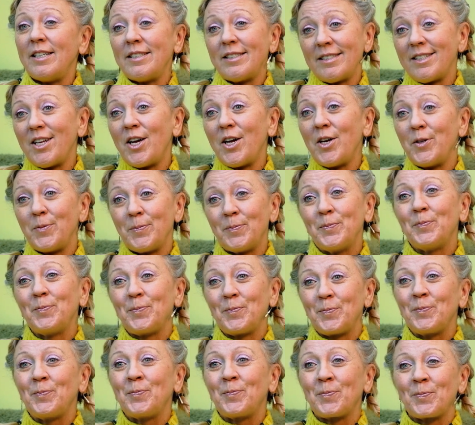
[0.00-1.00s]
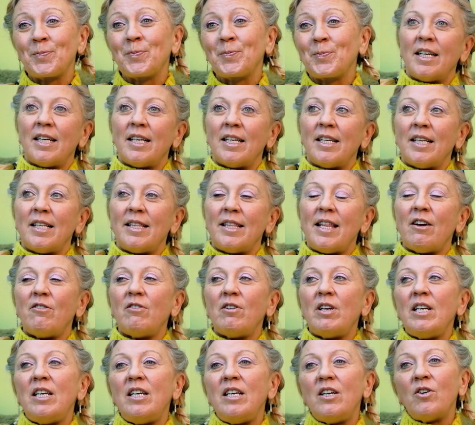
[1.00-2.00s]
So there are
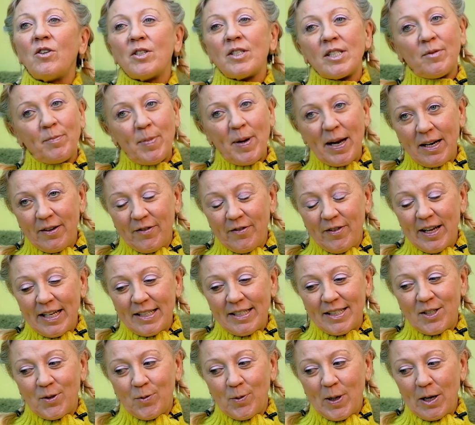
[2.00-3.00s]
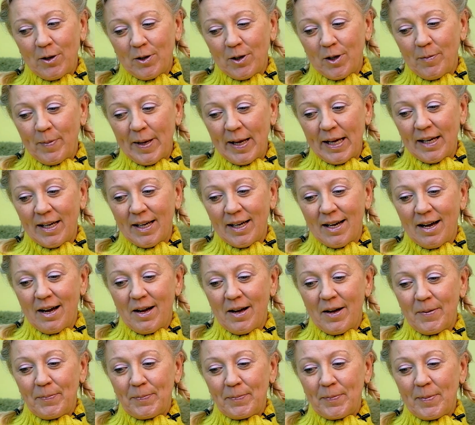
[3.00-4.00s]
lots of benefits to welcoming
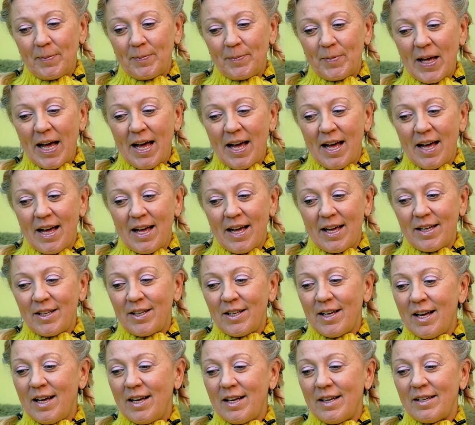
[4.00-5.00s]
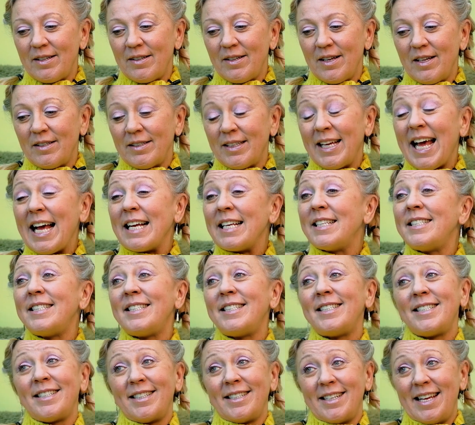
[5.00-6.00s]
a
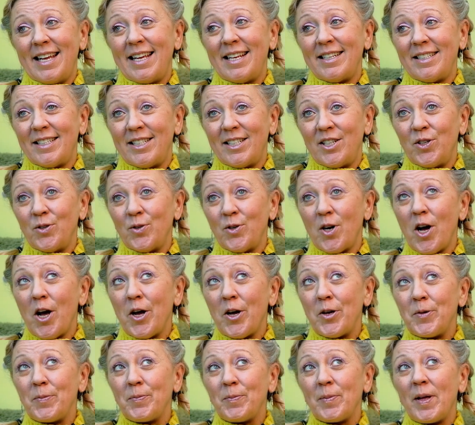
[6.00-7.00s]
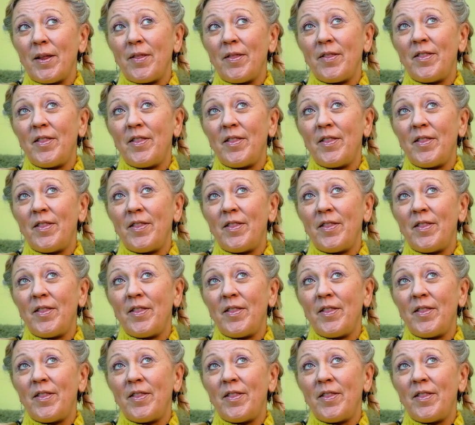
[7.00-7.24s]
guest into your home.